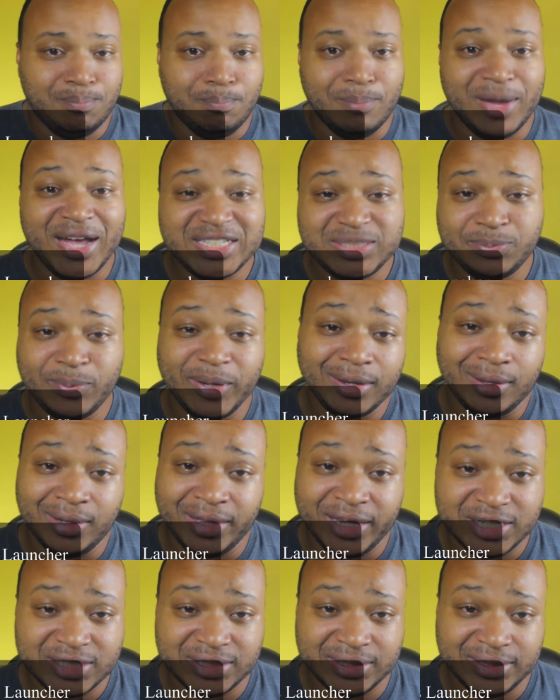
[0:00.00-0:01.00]
My
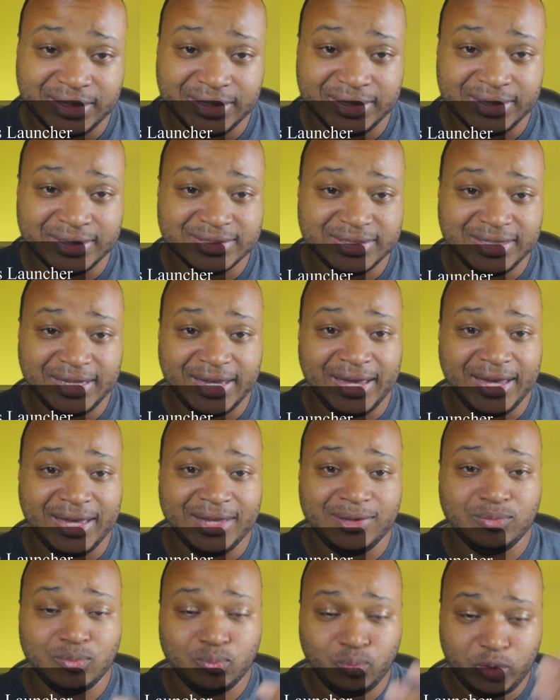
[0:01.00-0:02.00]
speculation is
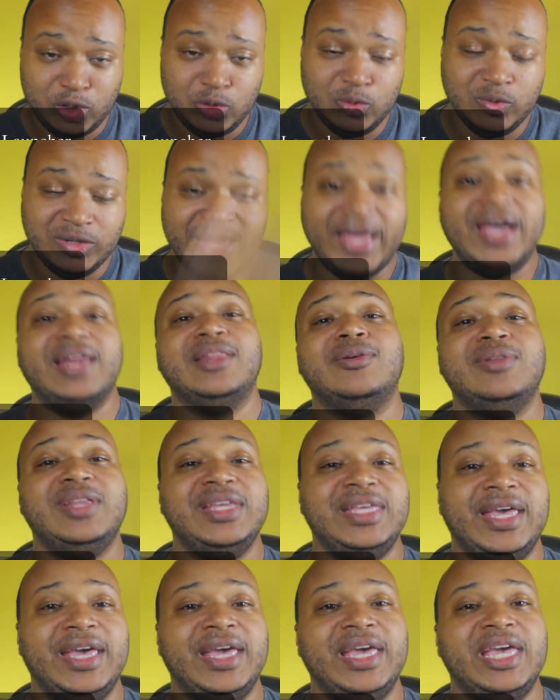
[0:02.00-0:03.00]
that when you download the
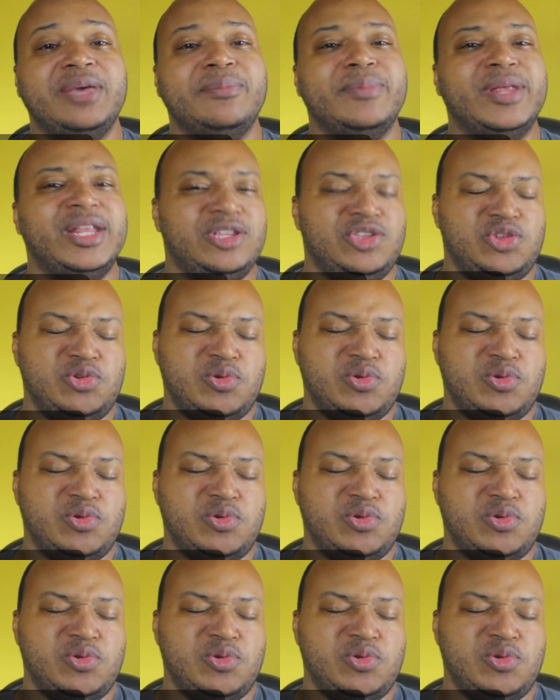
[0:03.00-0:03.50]
game and you